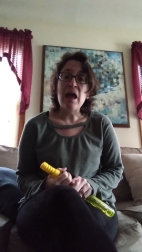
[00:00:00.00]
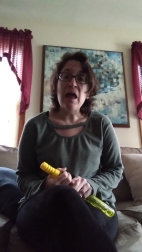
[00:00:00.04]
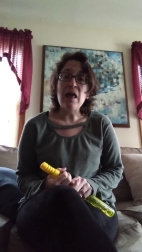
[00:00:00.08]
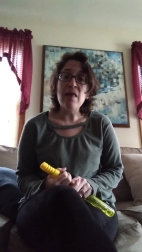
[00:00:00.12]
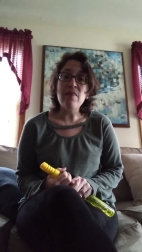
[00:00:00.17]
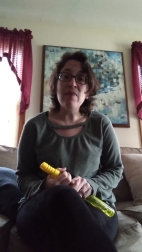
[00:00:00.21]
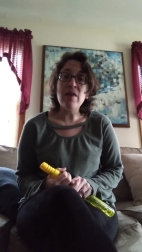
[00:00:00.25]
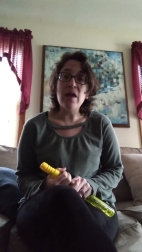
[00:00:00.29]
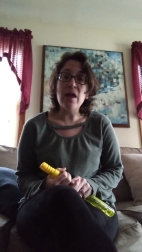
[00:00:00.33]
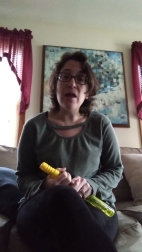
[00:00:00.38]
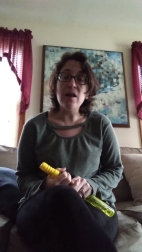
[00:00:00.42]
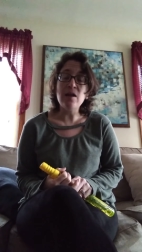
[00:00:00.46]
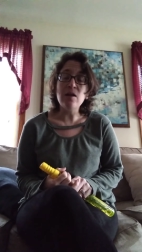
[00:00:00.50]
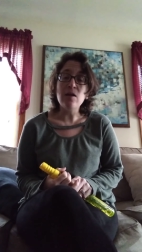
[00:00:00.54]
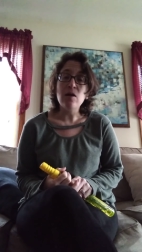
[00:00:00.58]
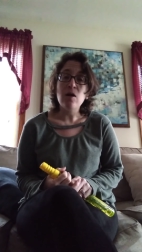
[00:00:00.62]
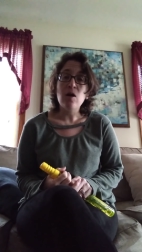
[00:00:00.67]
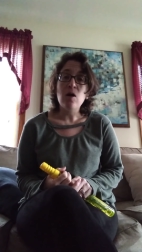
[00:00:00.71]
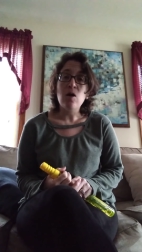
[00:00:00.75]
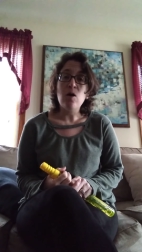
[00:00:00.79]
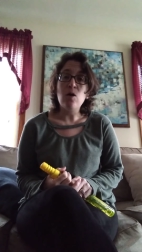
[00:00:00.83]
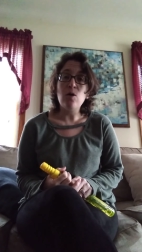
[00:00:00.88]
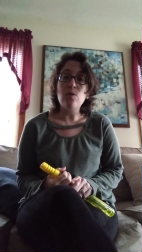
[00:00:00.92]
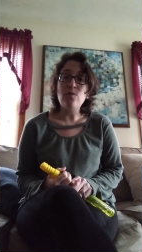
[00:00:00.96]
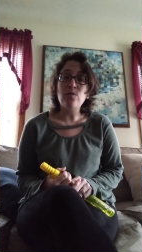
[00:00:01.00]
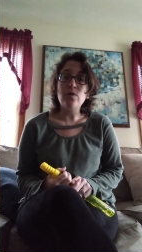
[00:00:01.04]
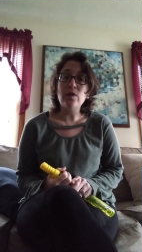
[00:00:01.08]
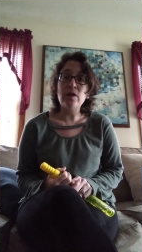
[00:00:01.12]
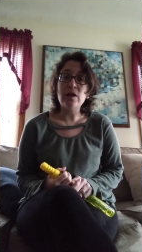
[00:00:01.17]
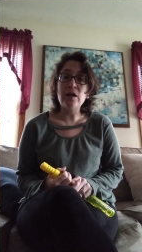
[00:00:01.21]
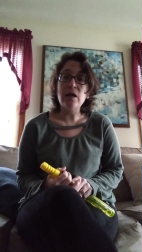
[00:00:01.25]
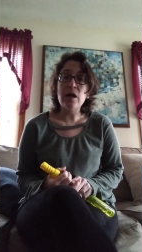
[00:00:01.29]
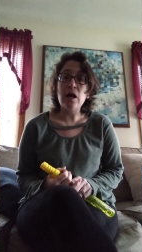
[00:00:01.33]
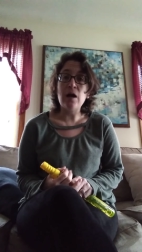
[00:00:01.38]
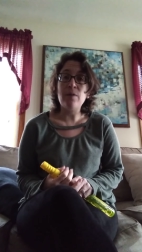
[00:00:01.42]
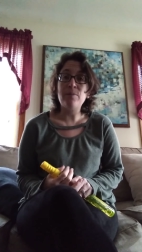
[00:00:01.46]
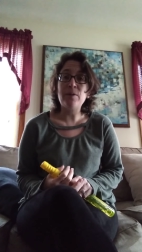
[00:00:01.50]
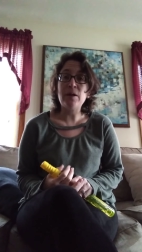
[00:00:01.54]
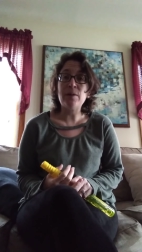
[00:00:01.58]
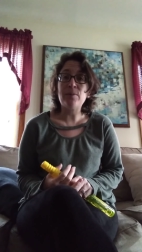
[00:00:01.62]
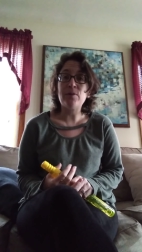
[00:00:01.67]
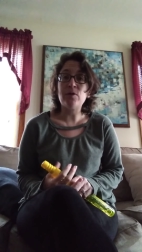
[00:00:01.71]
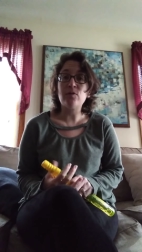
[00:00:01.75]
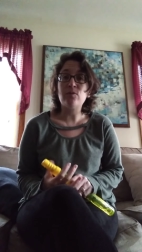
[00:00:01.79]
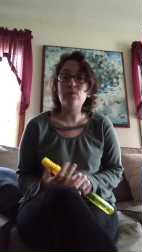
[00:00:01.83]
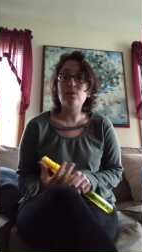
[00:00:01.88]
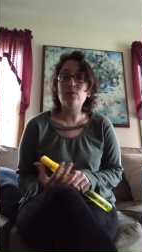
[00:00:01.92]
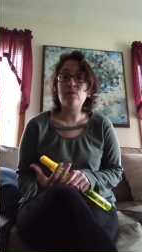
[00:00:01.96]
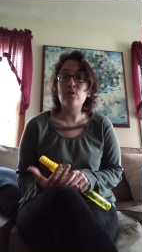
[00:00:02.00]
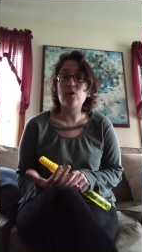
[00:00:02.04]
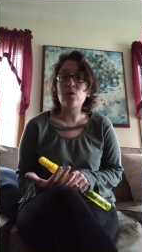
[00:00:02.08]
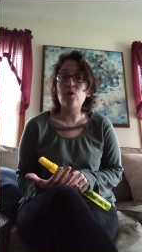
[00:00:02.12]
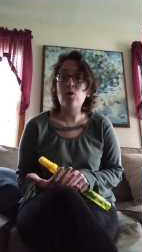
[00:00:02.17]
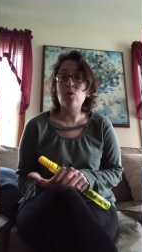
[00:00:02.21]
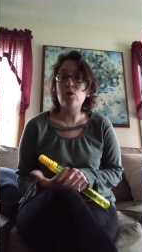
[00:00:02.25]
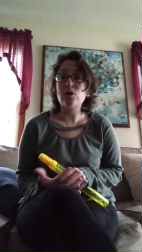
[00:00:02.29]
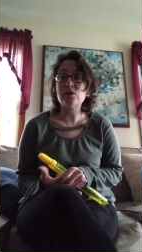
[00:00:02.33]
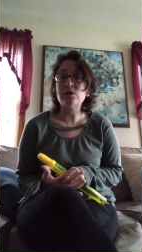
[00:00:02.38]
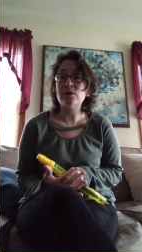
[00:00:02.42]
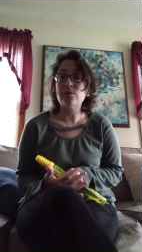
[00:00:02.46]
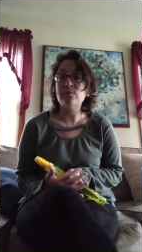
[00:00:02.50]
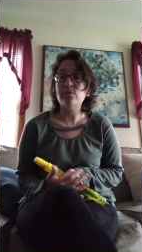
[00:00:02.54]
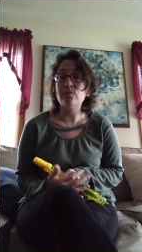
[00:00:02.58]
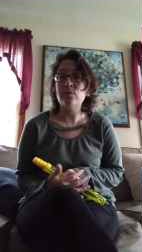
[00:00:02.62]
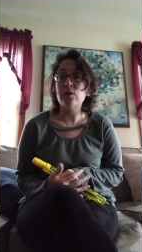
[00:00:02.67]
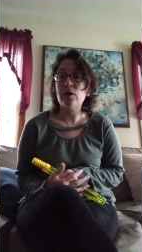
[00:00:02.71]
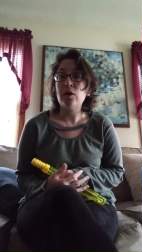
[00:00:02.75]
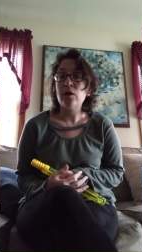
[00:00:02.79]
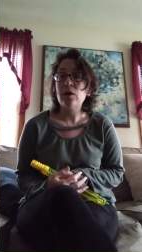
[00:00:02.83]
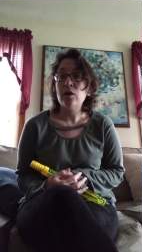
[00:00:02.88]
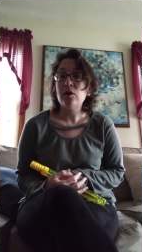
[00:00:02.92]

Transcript: And then hopefully I'll be able to record some